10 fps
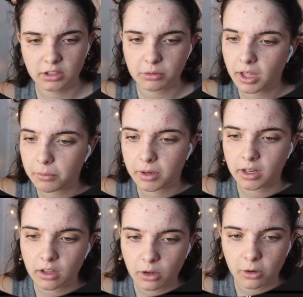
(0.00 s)
an okay way
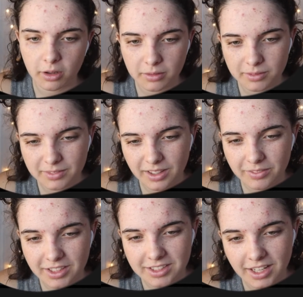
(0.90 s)
to go. I
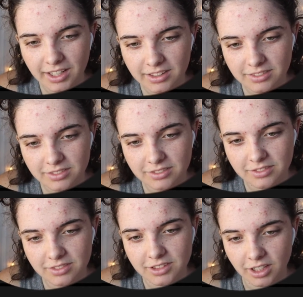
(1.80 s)
mean, it's kind of
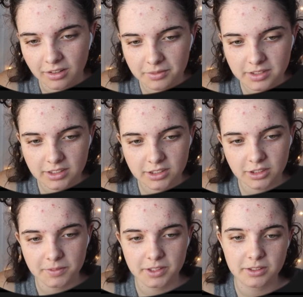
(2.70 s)
dumb,
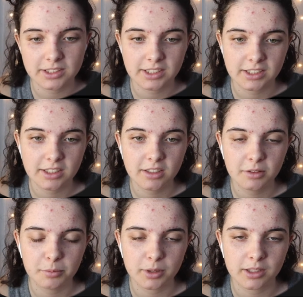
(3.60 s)
so I'm gonna go C
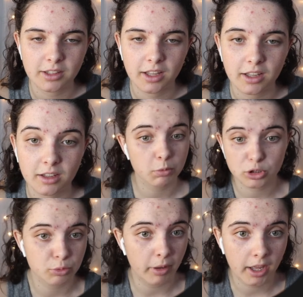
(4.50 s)
tier, but like,
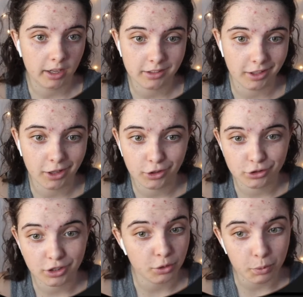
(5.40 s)
respect, I guess.
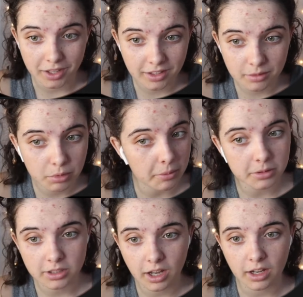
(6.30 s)
Did he win?
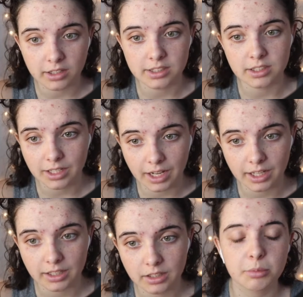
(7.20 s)
Probably not, because he
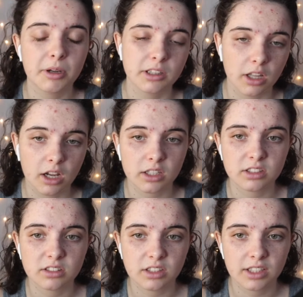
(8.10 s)
died. So he probably
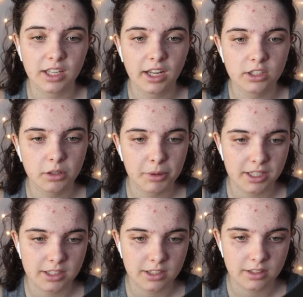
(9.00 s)
lost. So yeah, that actually
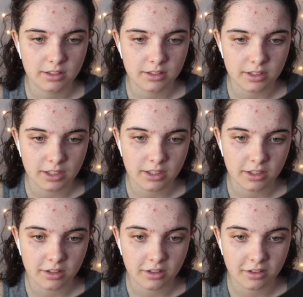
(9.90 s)
makes it D
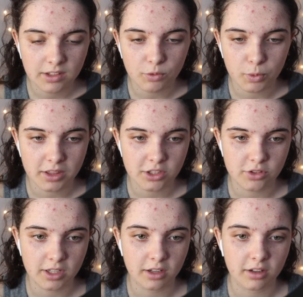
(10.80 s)
tier. He didn't even win the
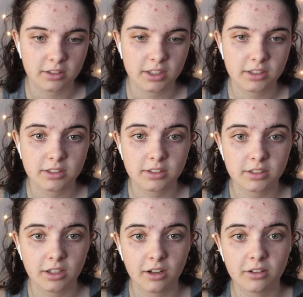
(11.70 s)
drinking contest,
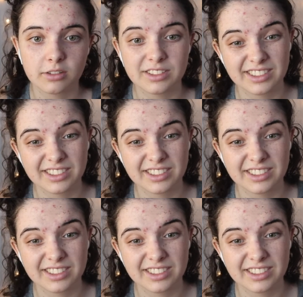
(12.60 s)
so.